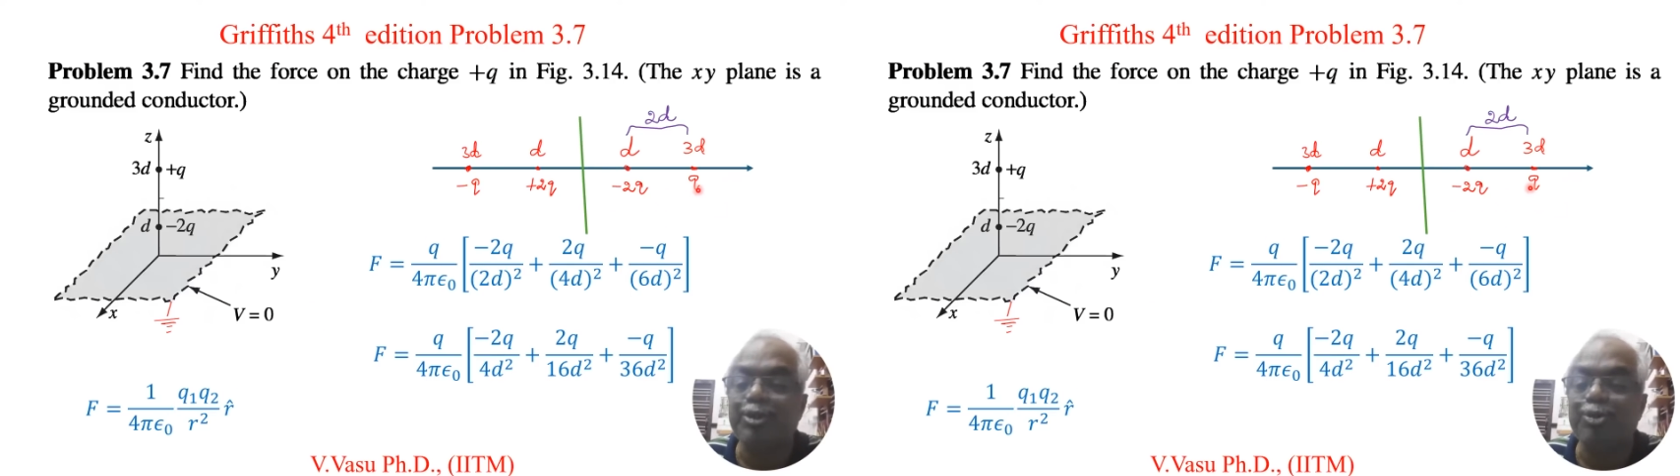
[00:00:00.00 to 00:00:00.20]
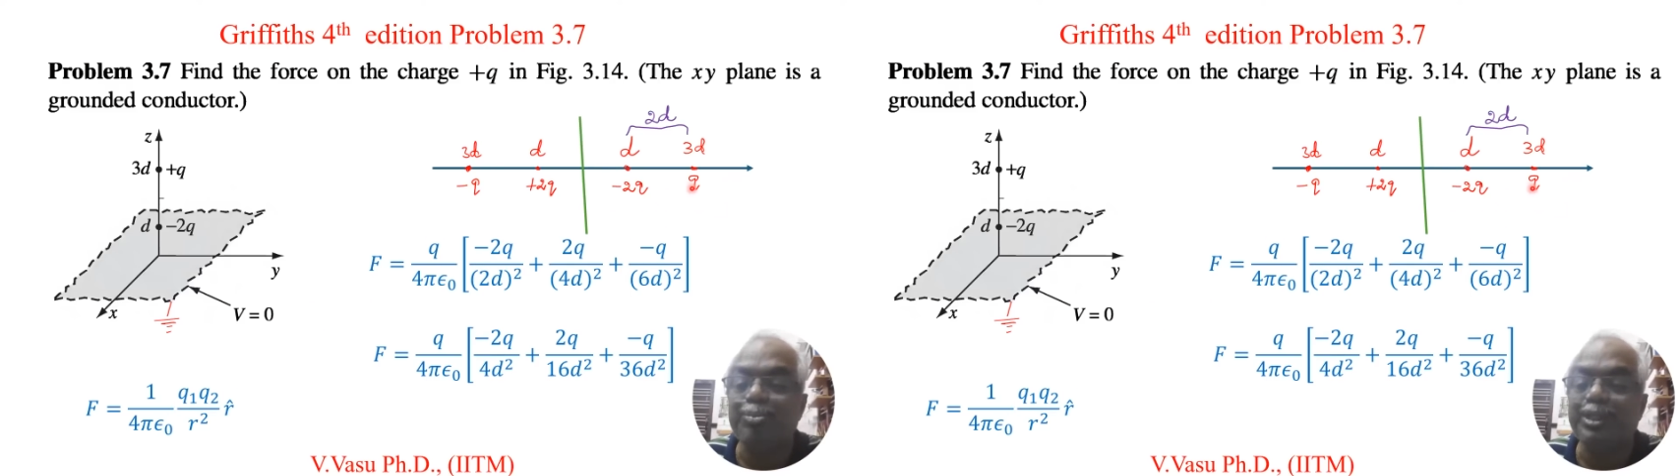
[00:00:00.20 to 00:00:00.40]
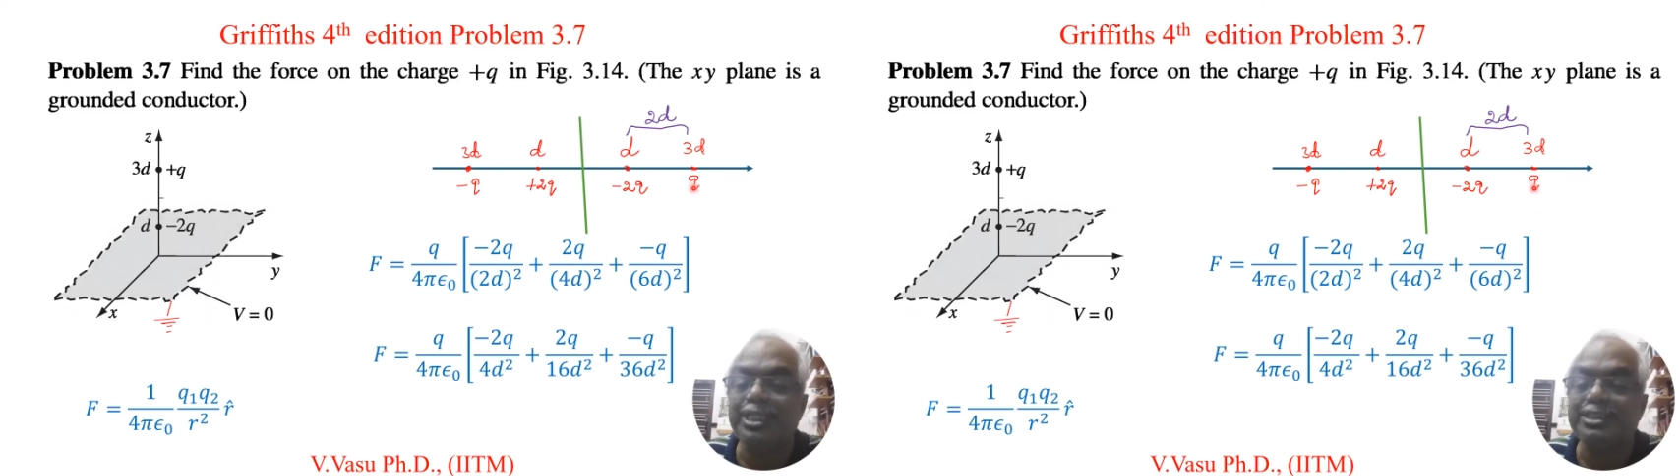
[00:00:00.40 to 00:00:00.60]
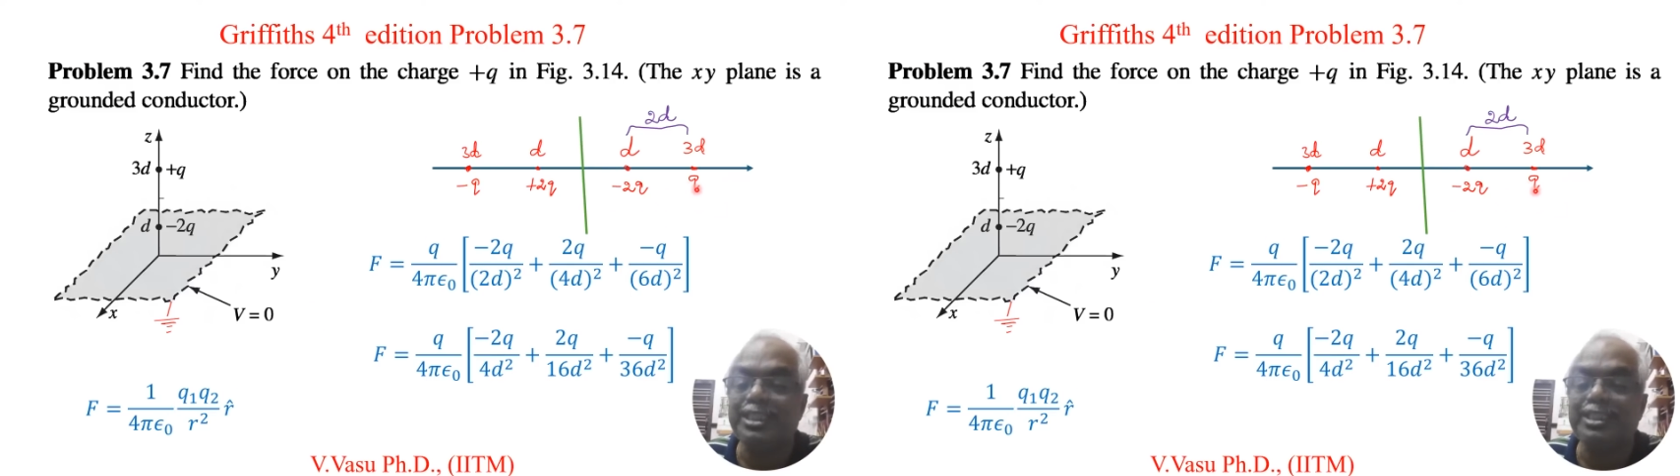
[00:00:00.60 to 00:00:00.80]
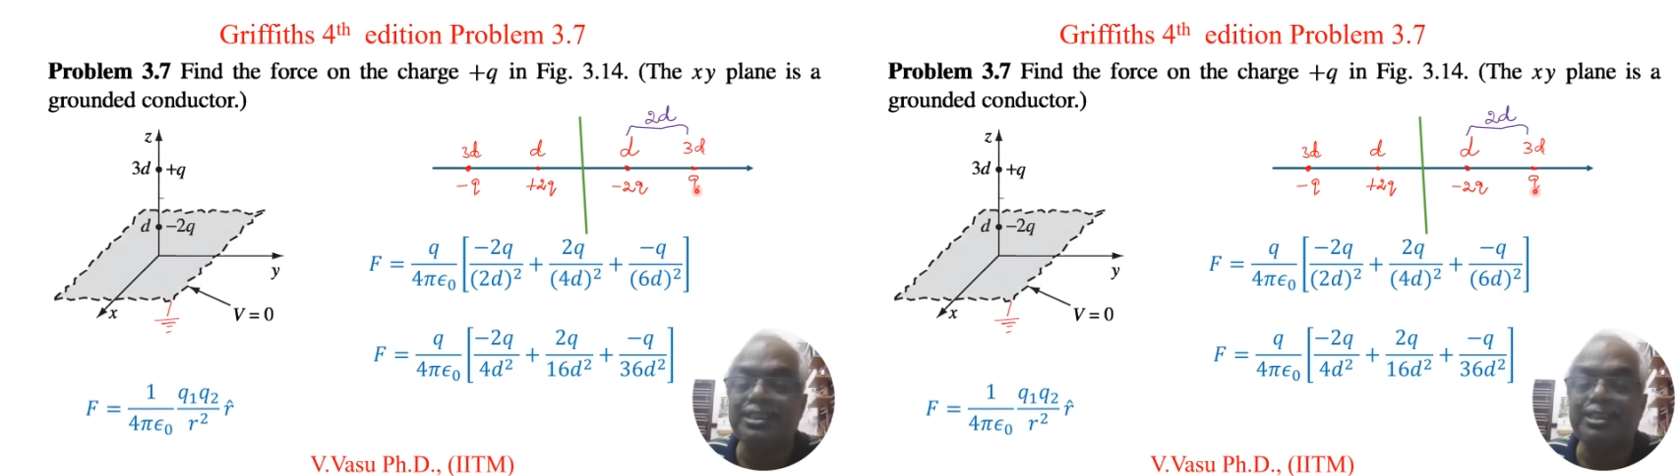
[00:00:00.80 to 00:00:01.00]
q because
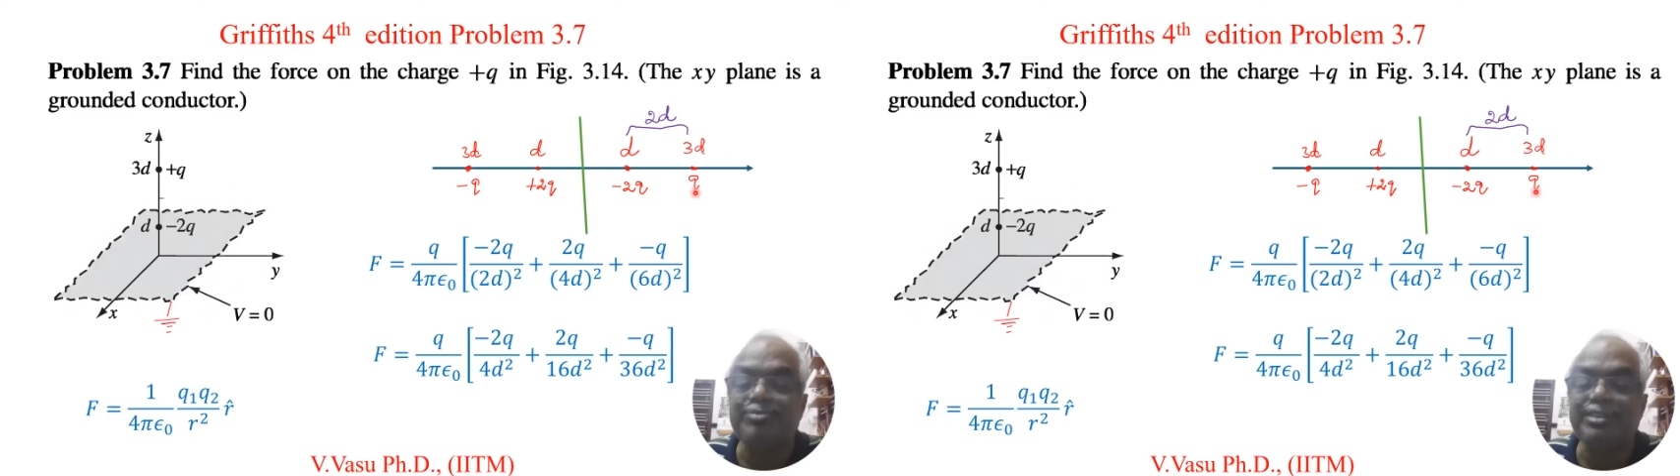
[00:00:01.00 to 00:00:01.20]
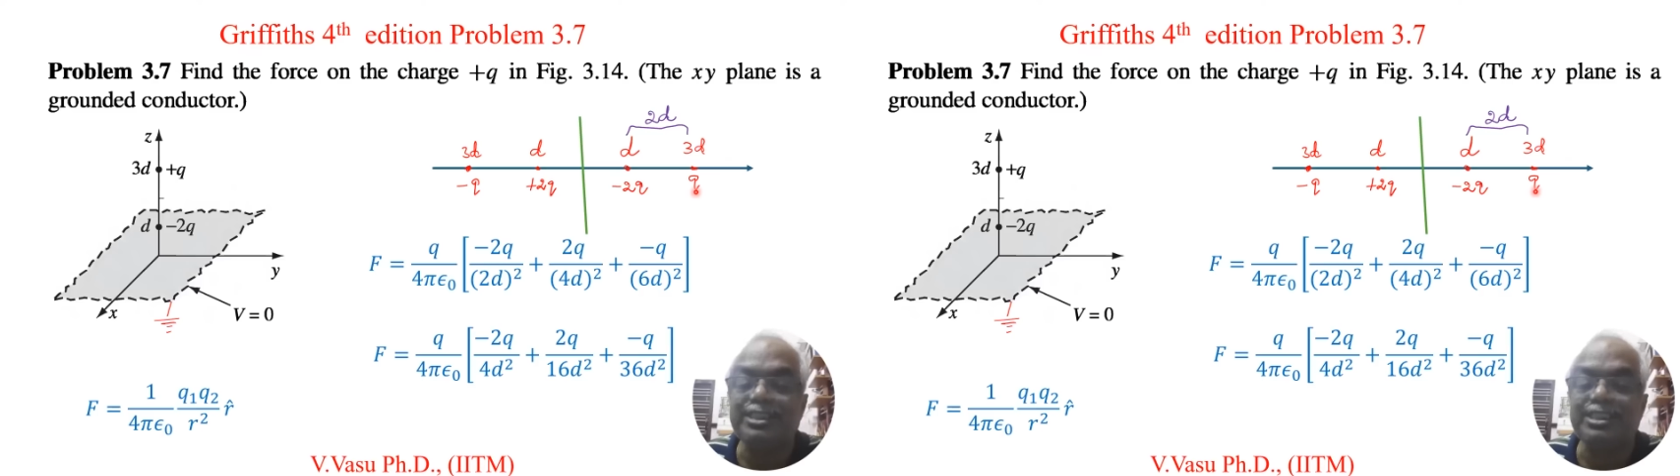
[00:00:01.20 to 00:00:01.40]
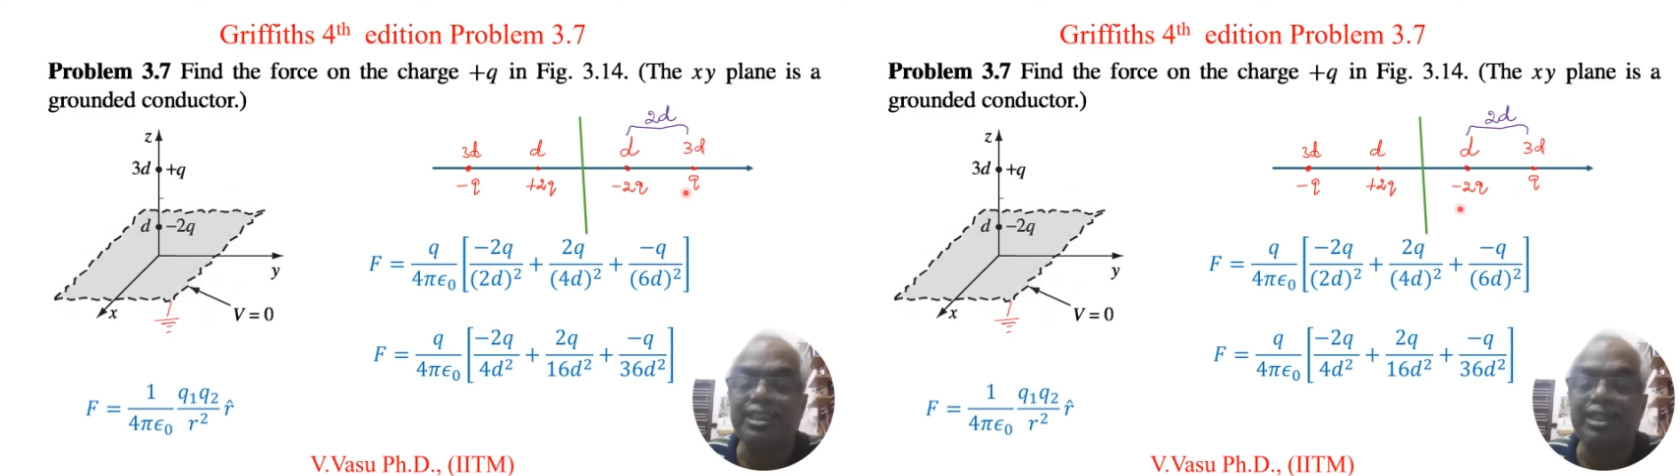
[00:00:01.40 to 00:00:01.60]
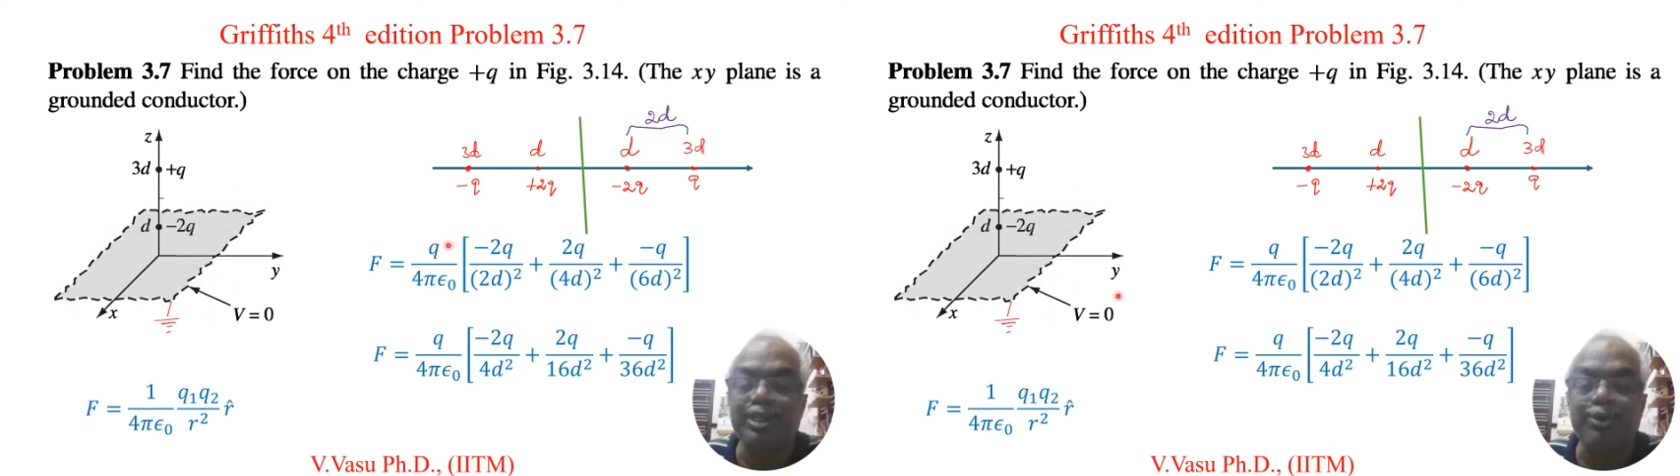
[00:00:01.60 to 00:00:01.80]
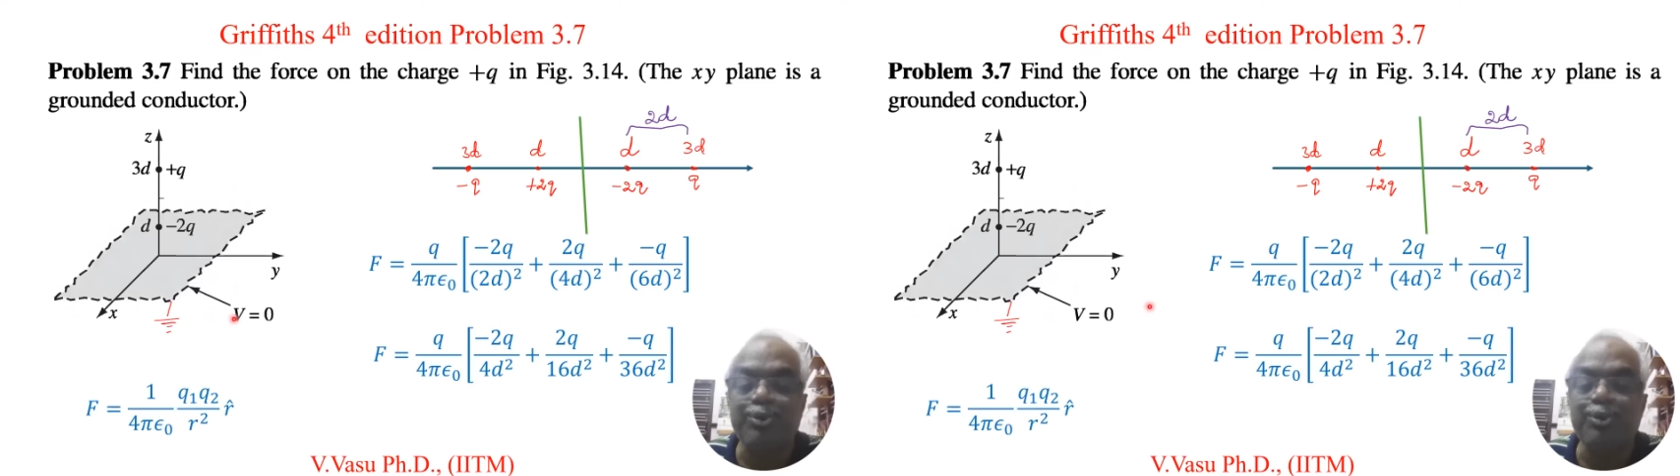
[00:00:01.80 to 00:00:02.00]
this is fixed
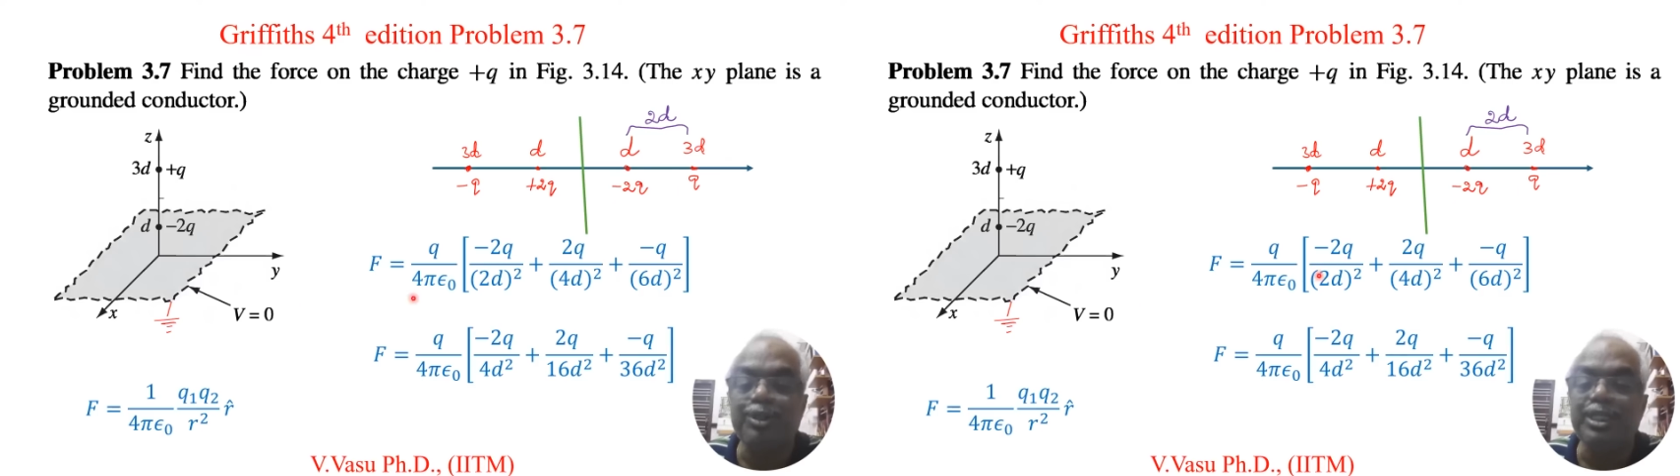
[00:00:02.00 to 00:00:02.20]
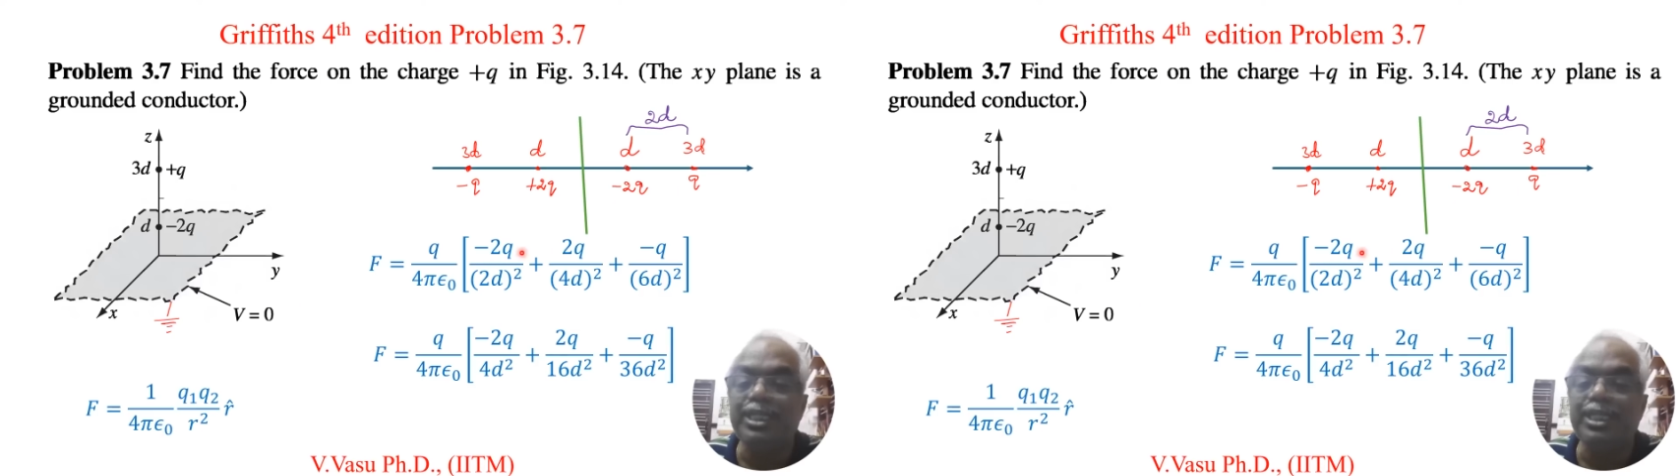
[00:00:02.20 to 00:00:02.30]
q.